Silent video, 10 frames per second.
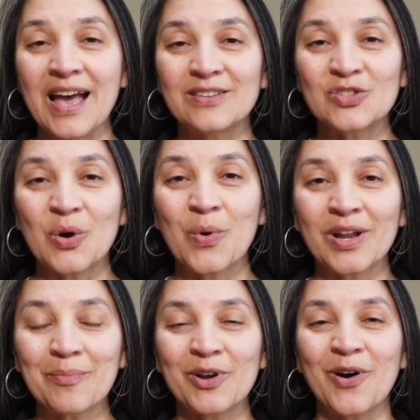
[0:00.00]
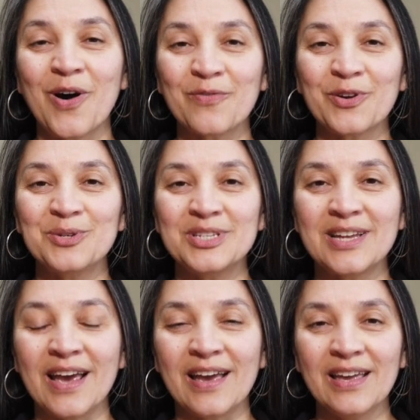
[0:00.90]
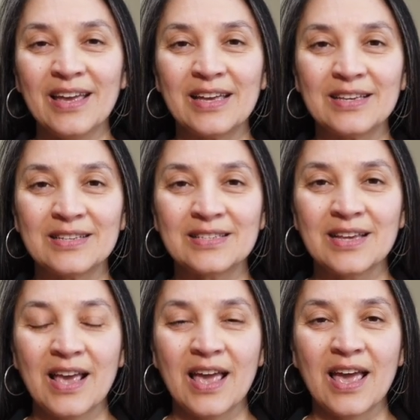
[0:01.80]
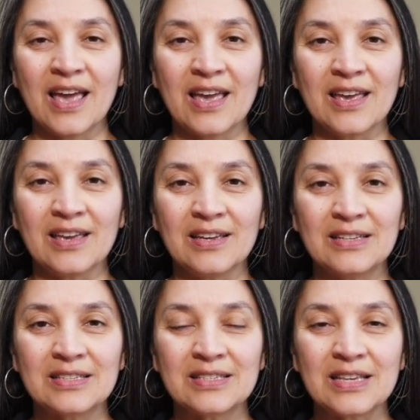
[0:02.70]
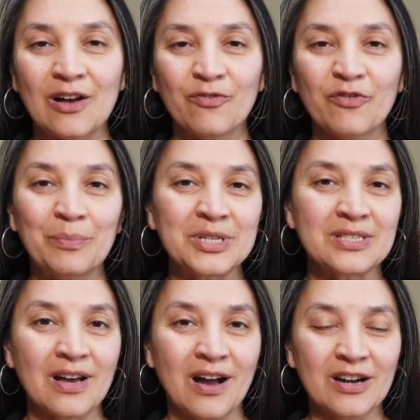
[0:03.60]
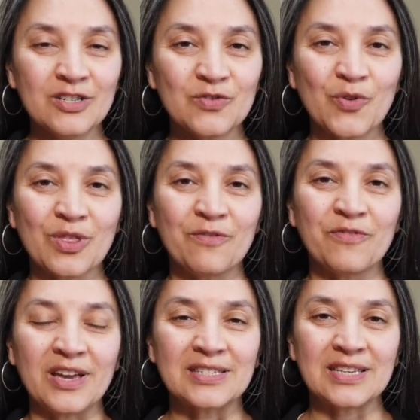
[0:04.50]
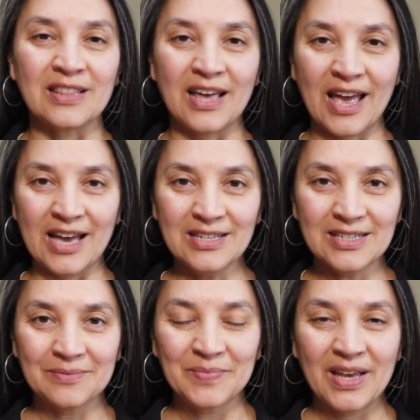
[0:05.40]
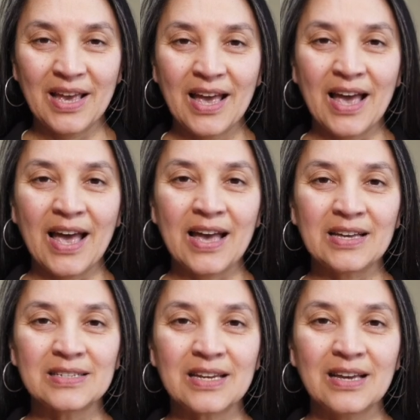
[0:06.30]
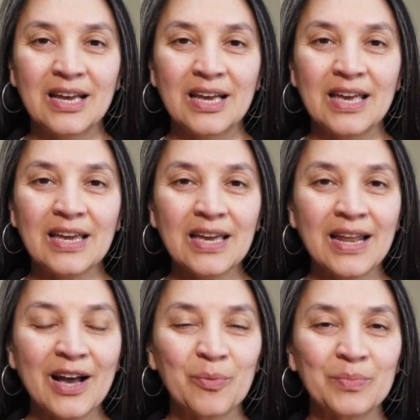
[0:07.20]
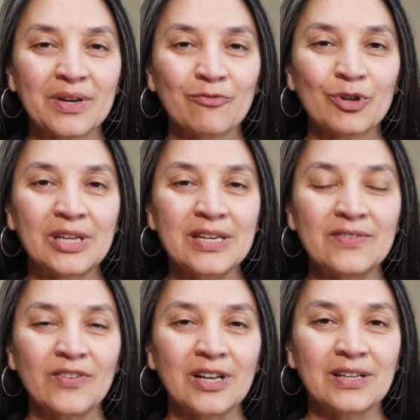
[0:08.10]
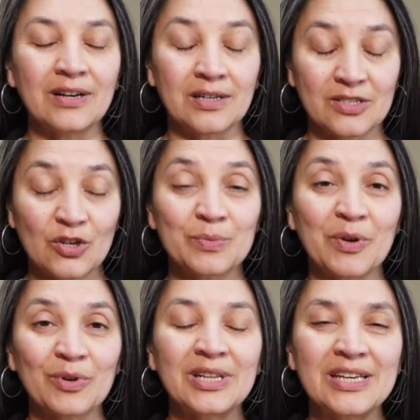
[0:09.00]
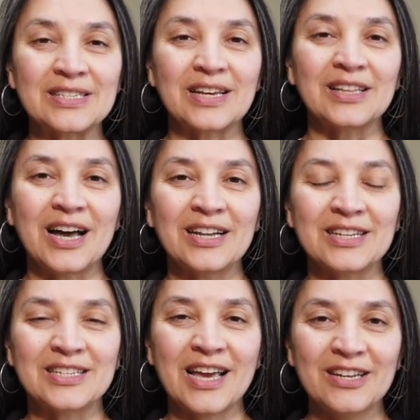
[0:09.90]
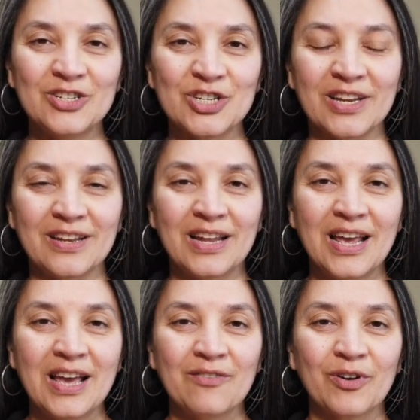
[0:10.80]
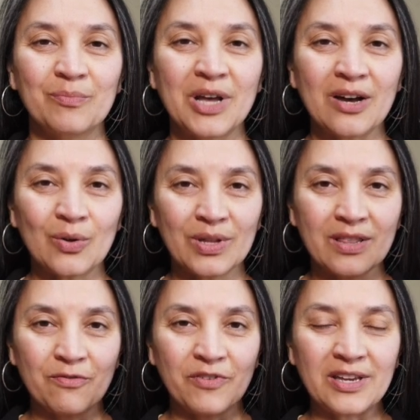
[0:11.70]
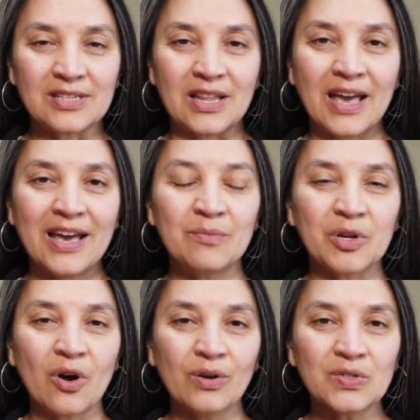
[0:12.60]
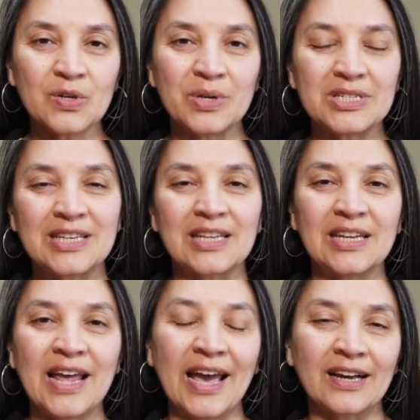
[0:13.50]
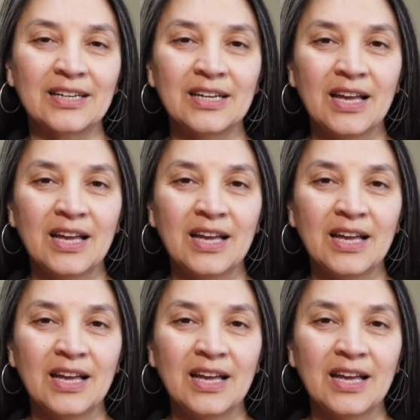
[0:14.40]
And so what I'm going to offer you today is a self-massage for the face and the head, and it can help release a lot of tension from not only the face and the head, but also into the neck.